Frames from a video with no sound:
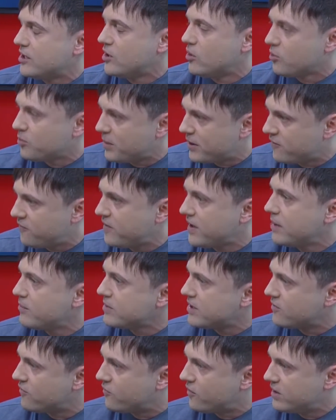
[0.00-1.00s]
you know, with my
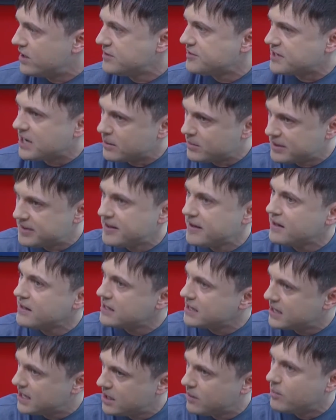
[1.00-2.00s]
family and friends, and I'd be
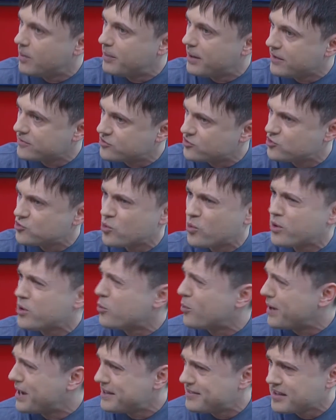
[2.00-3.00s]
telling them about the story,
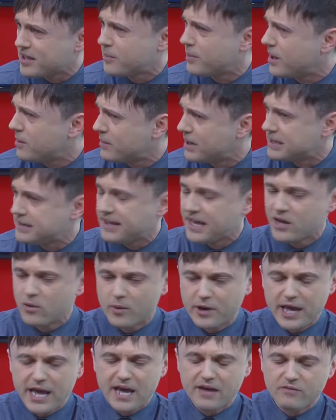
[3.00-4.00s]
ranting about my day,
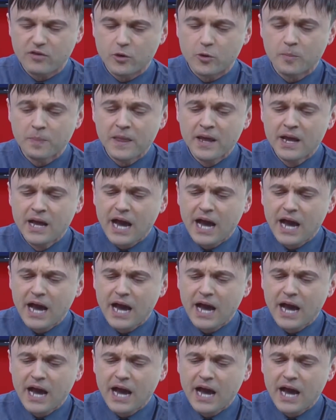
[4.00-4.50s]
what have you,